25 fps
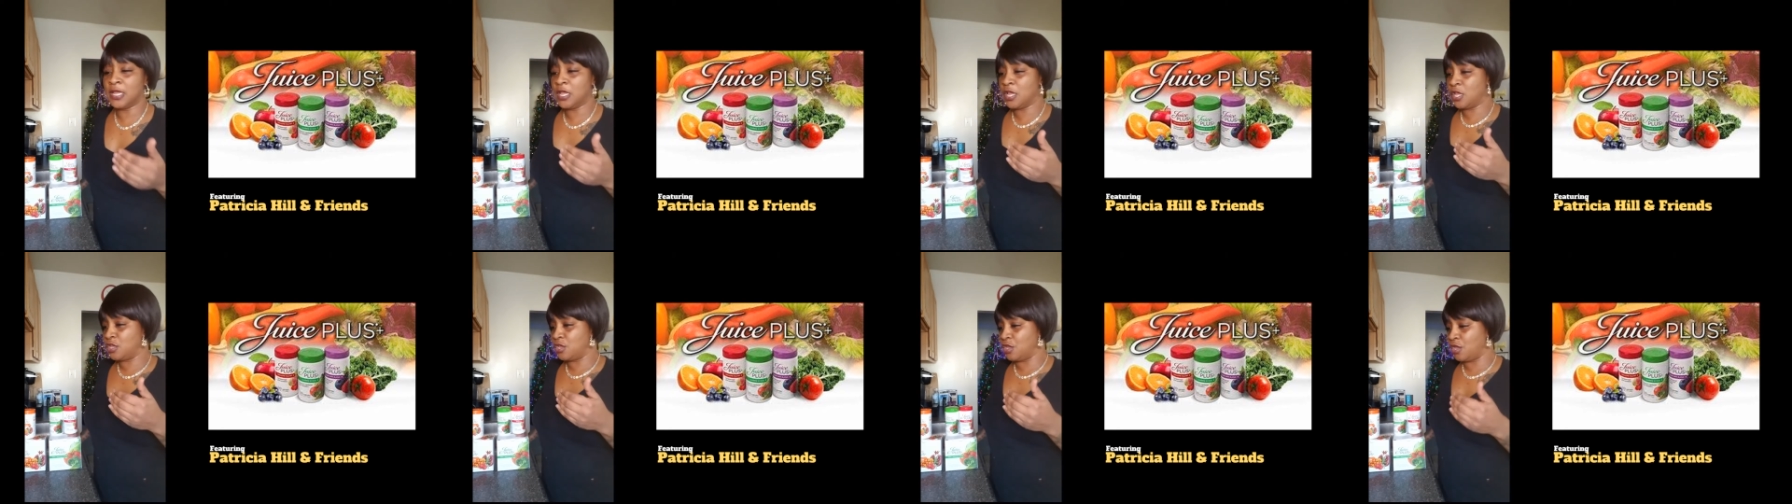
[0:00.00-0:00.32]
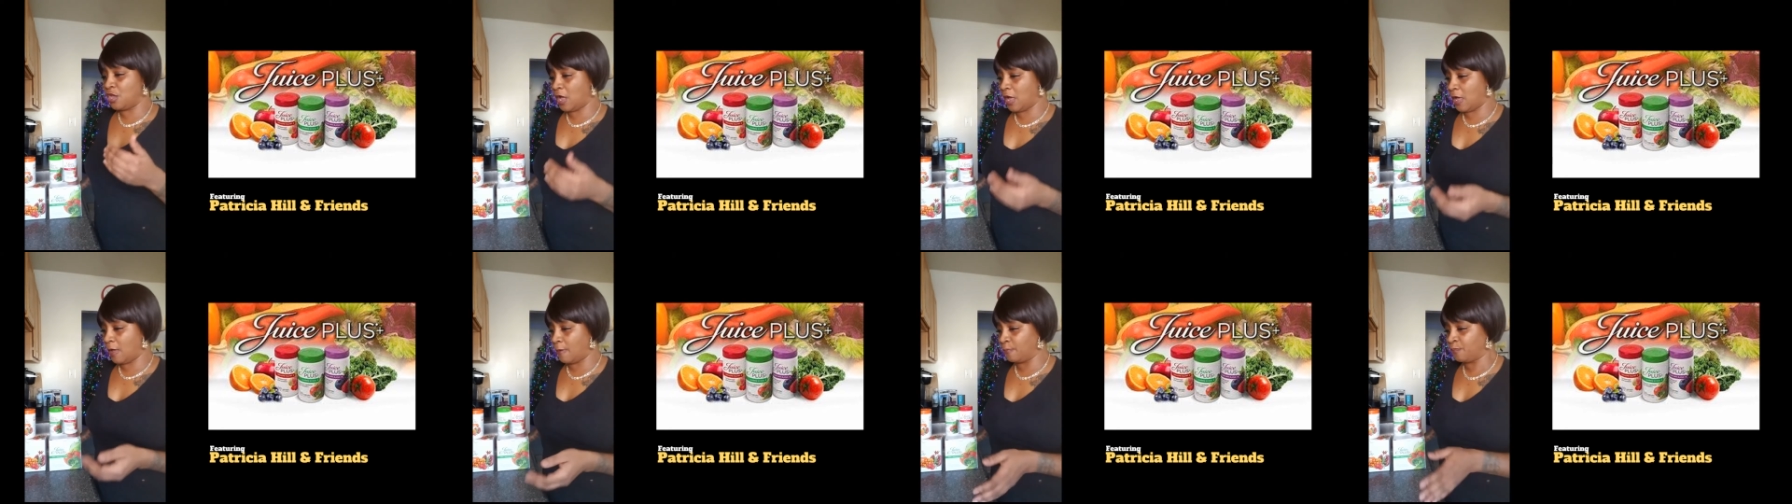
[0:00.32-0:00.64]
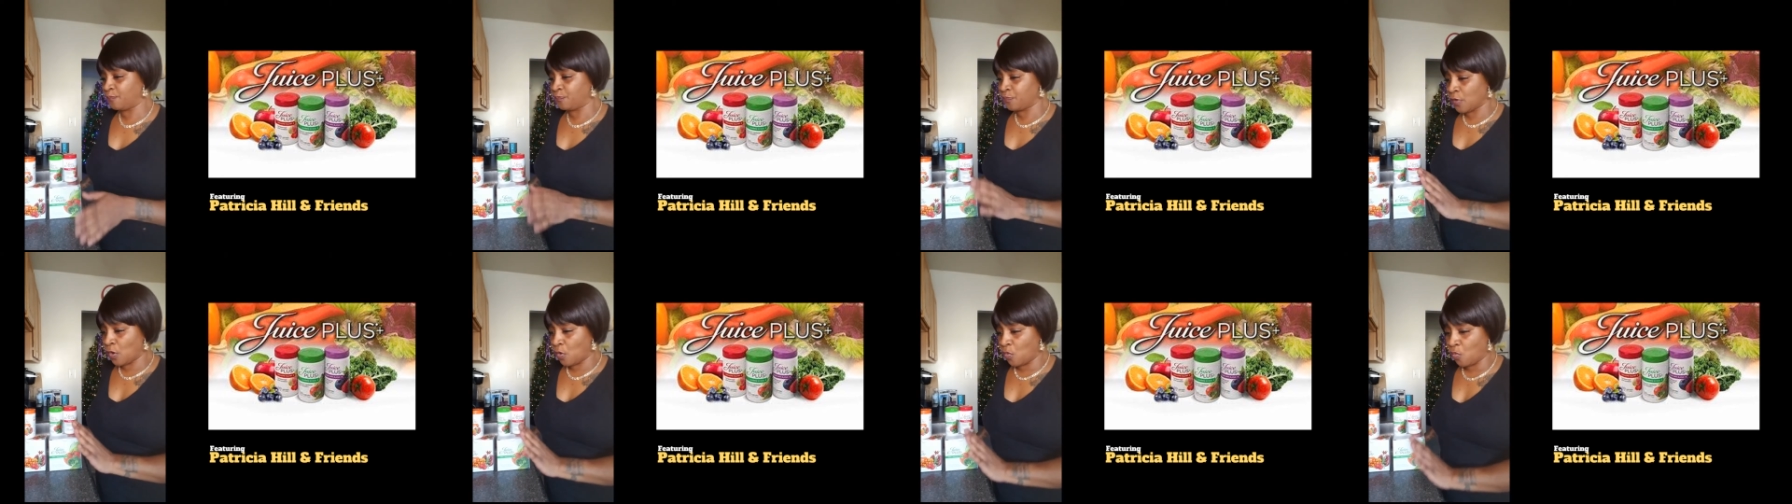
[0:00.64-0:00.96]
You know,
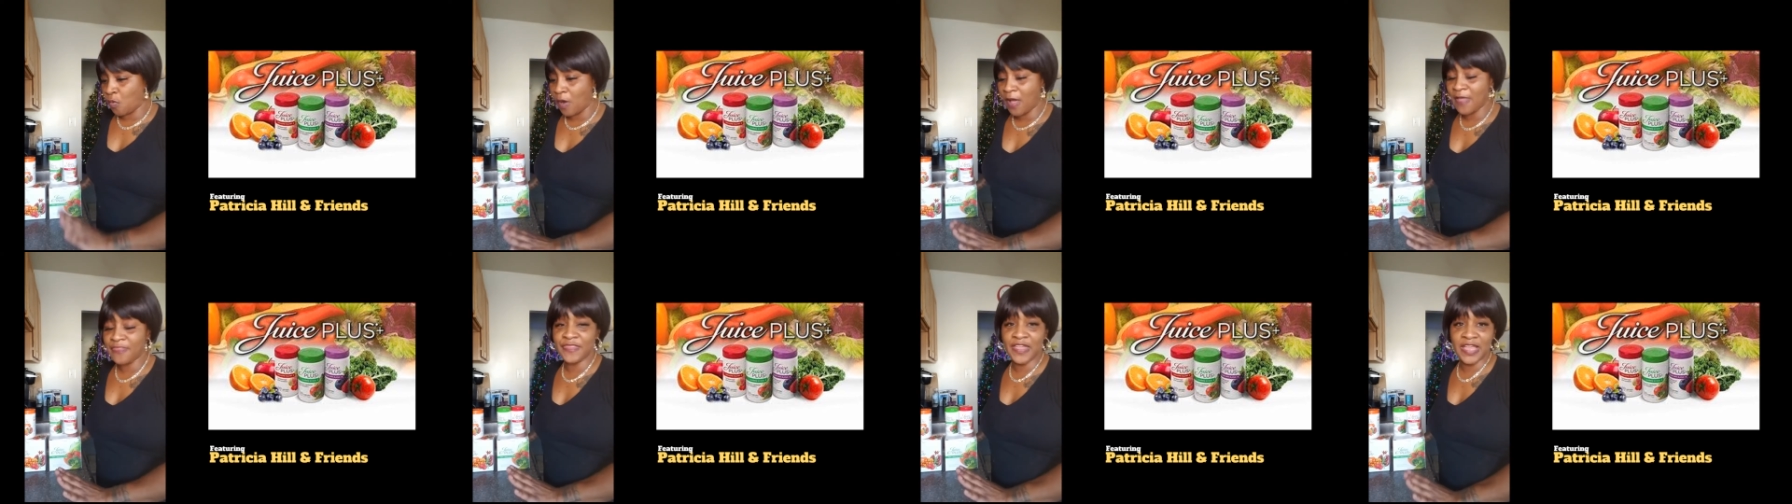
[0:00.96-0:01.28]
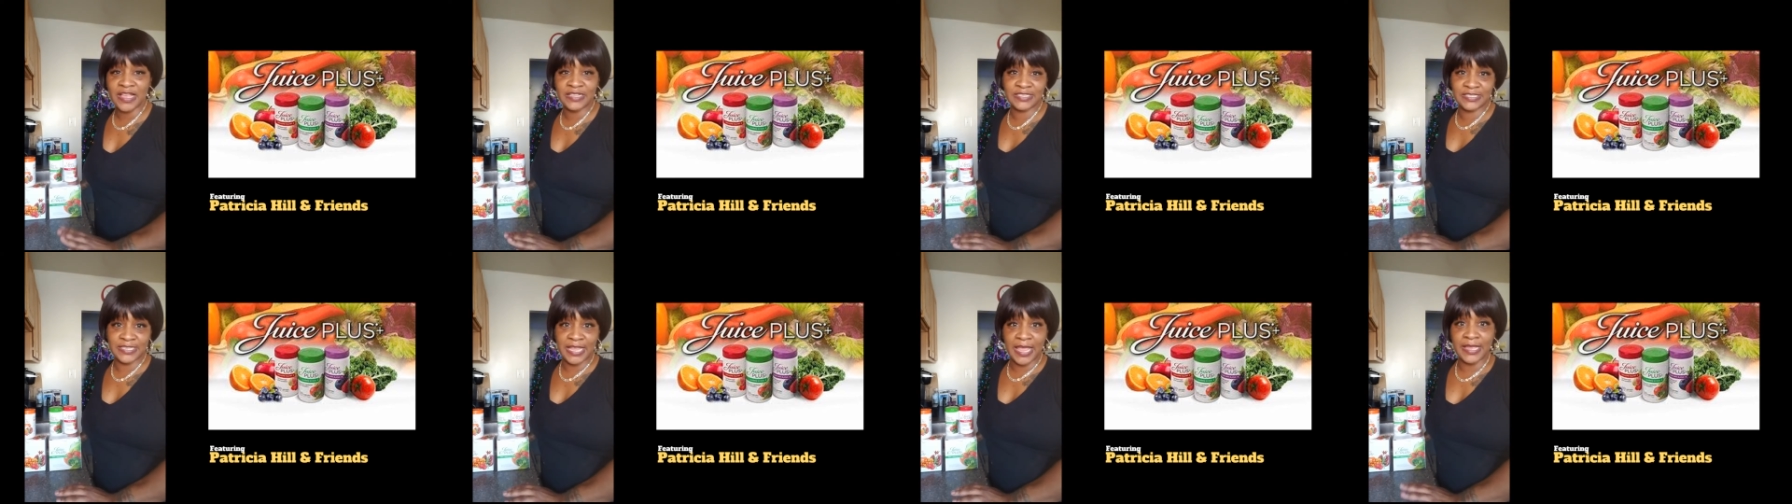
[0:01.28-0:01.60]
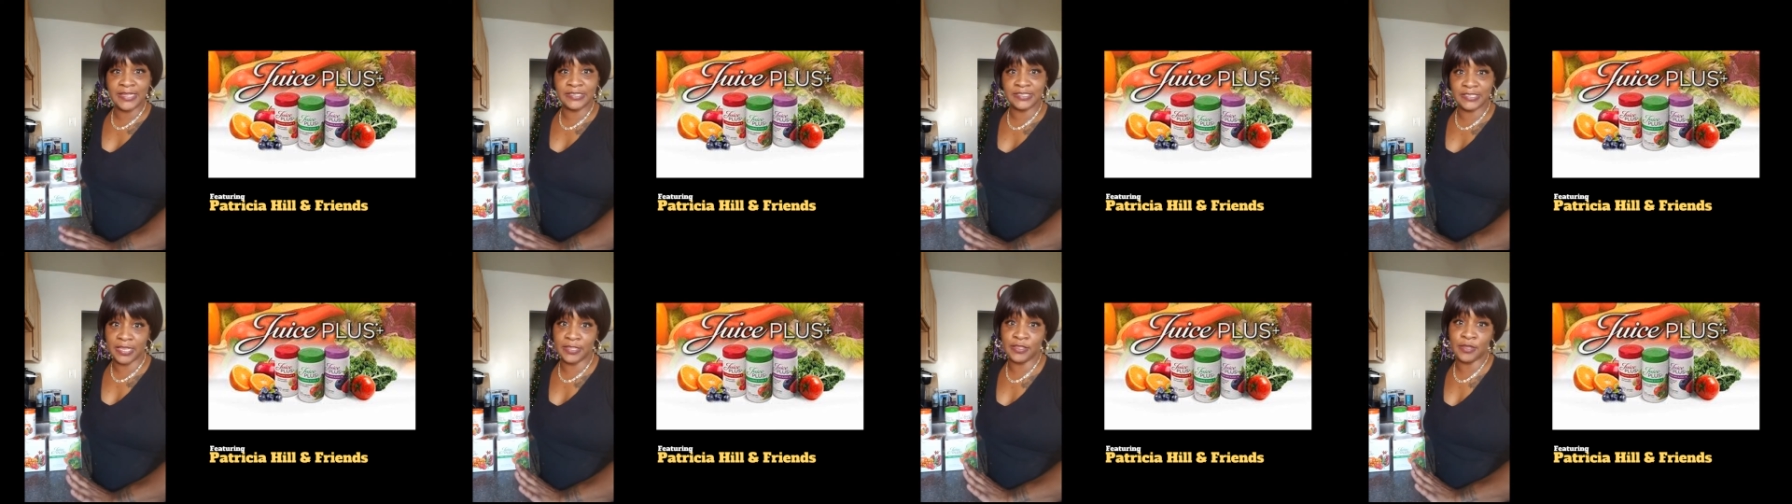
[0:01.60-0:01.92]
what they say
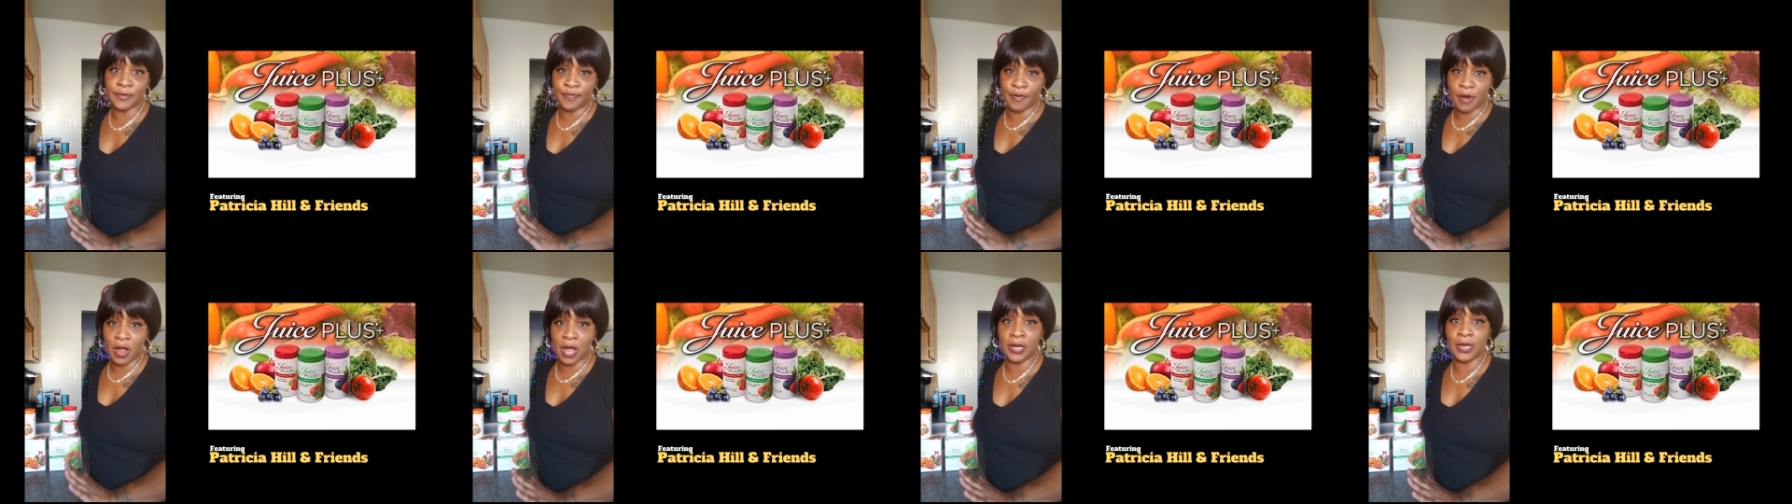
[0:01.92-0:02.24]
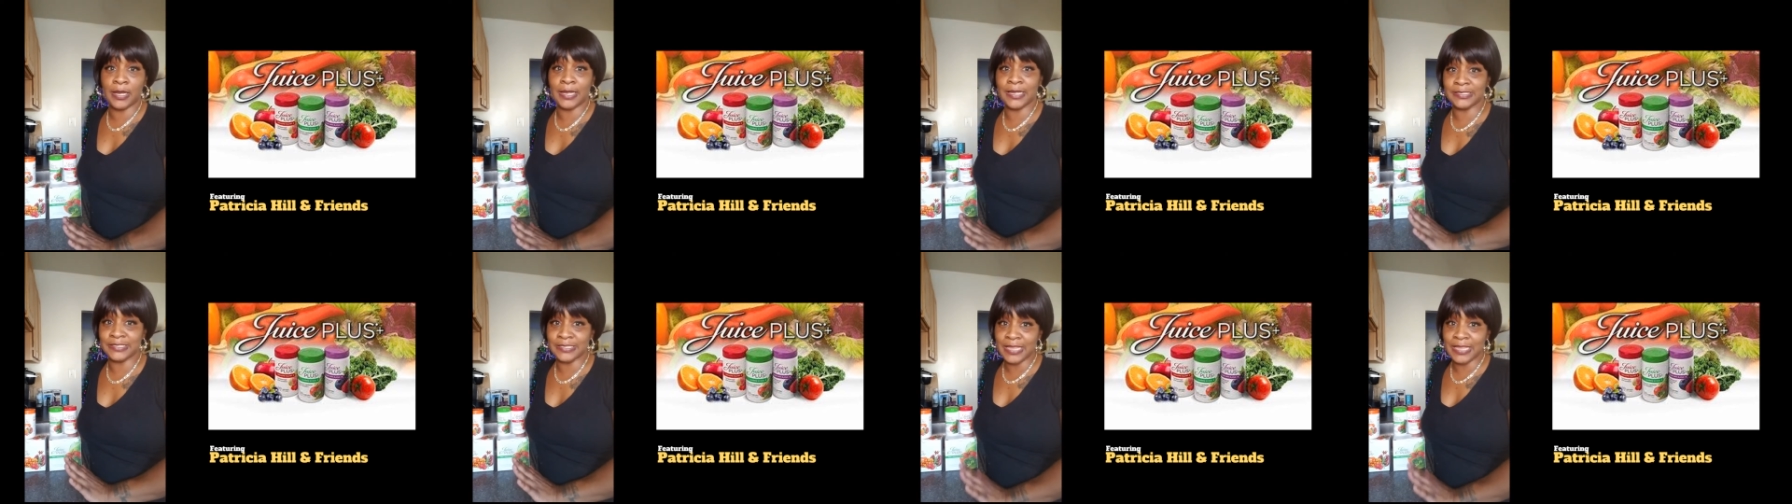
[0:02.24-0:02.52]
is in the product is